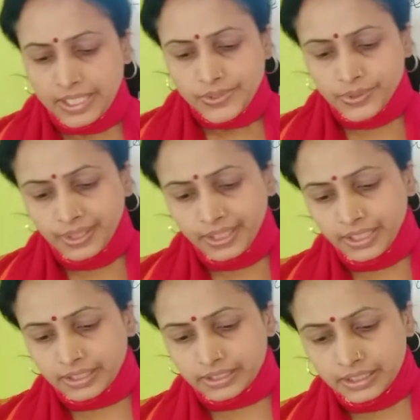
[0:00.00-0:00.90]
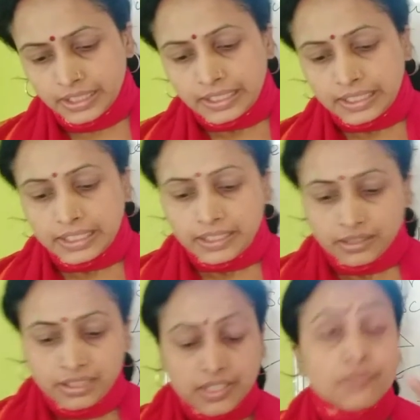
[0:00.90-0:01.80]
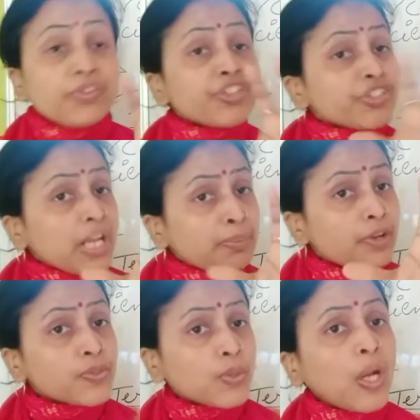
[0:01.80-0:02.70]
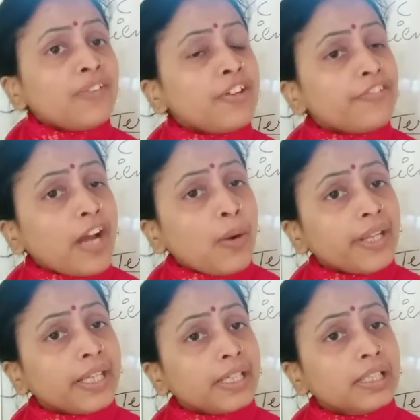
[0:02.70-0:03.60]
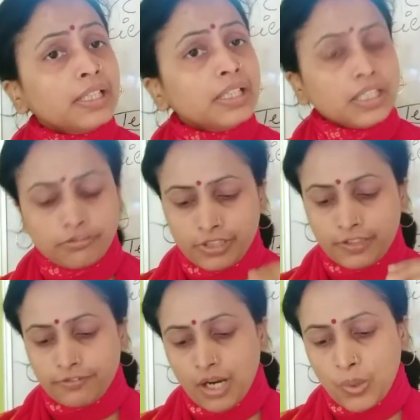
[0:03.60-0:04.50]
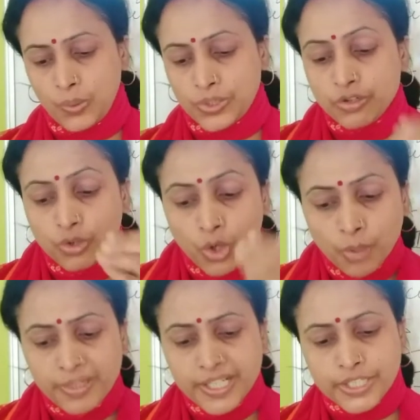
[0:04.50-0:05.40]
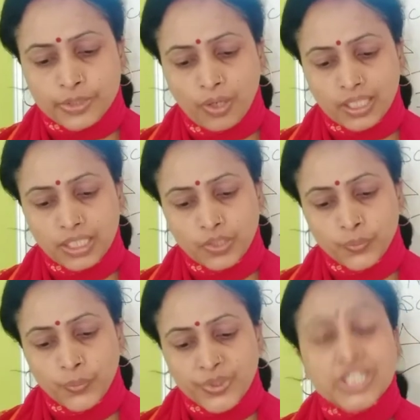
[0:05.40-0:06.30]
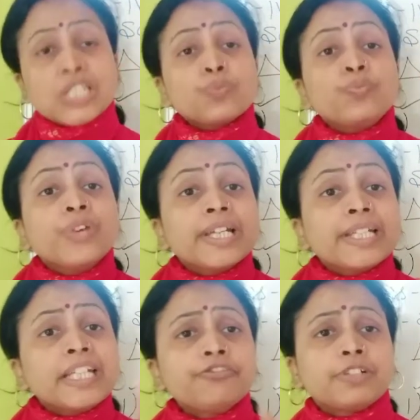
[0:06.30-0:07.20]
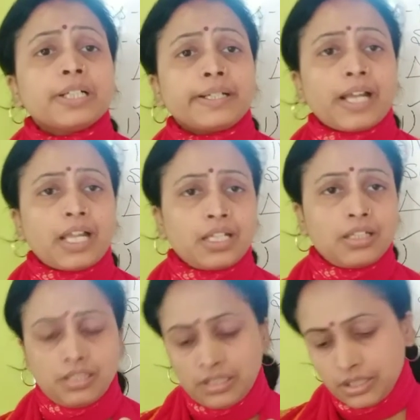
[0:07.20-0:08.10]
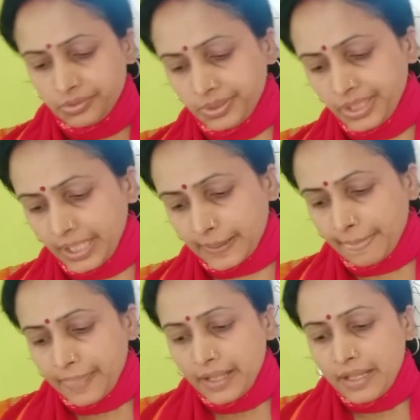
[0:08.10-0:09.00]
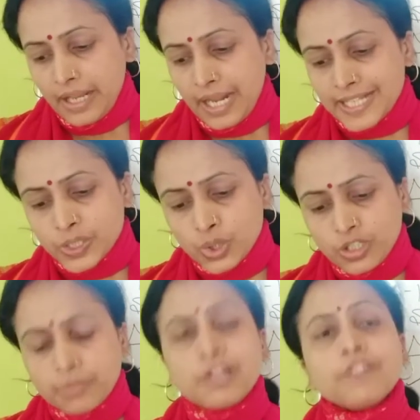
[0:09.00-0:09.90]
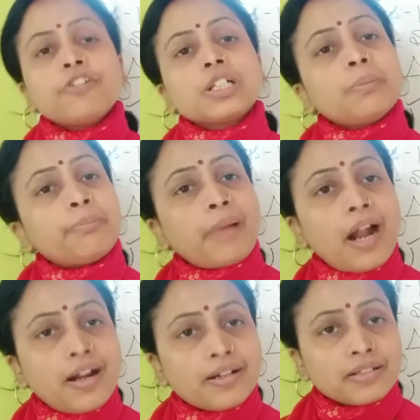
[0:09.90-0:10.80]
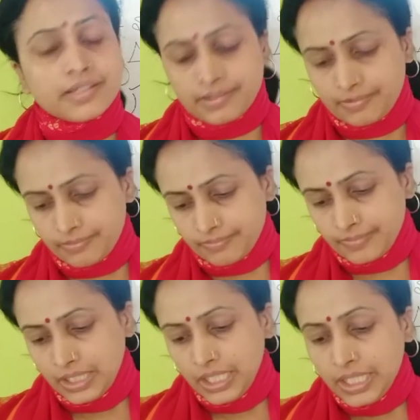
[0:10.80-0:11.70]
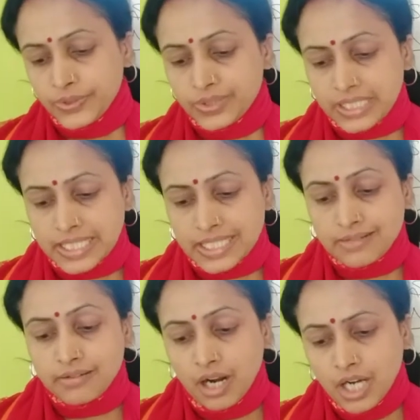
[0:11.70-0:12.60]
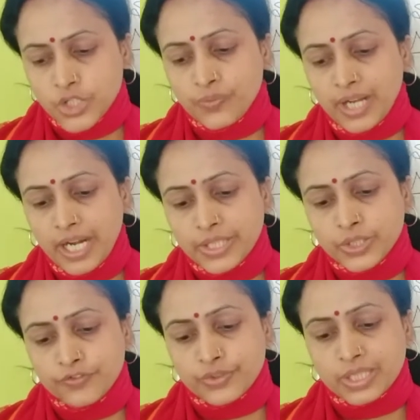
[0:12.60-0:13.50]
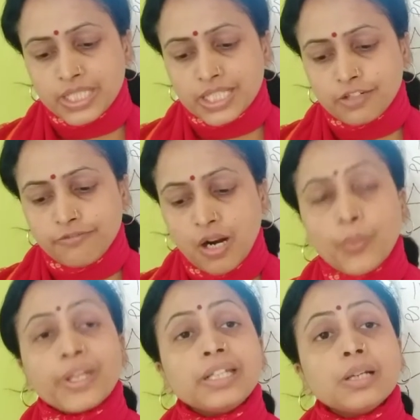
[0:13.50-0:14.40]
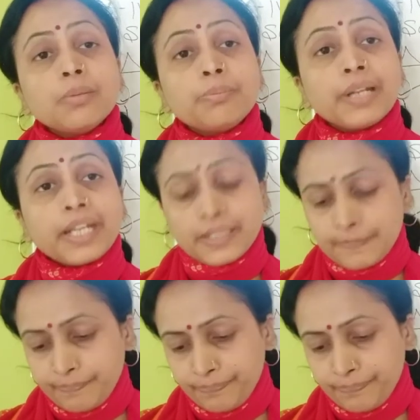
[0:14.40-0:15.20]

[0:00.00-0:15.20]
so here which type of soil we found here? We found loamy soil, which is very fertile, okay, and suitable for the plants. So there's a large variety of trees are found in the plain.